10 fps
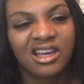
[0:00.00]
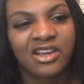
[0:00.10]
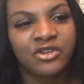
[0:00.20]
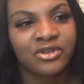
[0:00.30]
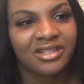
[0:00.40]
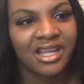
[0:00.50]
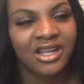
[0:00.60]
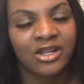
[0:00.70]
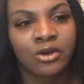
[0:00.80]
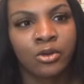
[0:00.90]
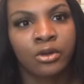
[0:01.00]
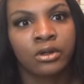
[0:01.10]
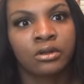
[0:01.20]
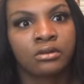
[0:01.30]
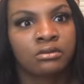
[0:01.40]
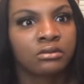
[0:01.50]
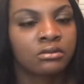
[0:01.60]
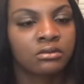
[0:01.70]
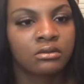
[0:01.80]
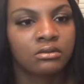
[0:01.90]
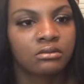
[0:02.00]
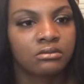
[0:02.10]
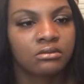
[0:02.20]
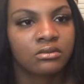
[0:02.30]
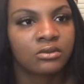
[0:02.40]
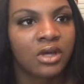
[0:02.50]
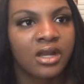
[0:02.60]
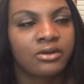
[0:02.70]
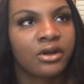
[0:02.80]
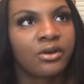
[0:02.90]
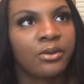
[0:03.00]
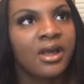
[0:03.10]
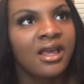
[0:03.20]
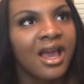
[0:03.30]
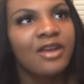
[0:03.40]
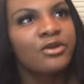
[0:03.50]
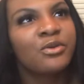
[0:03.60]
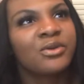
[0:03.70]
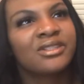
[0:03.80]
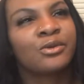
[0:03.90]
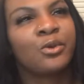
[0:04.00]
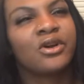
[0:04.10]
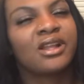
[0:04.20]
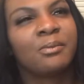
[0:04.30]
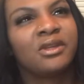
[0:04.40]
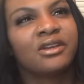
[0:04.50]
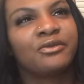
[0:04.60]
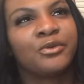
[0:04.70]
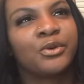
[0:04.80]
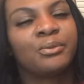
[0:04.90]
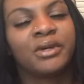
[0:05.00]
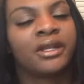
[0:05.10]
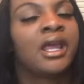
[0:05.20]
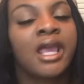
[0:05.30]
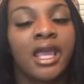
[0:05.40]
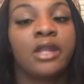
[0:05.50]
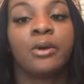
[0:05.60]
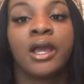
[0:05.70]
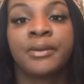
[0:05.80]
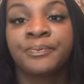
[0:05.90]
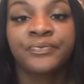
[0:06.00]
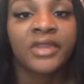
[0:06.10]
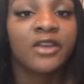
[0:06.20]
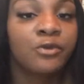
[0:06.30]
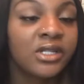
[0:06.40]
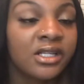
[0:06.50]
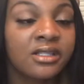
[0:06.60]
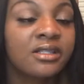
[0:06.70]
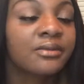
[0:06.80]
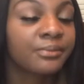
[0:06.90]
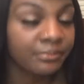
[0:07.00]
understanding, or I don't know what's the word I'm looking for, but anyway, if we just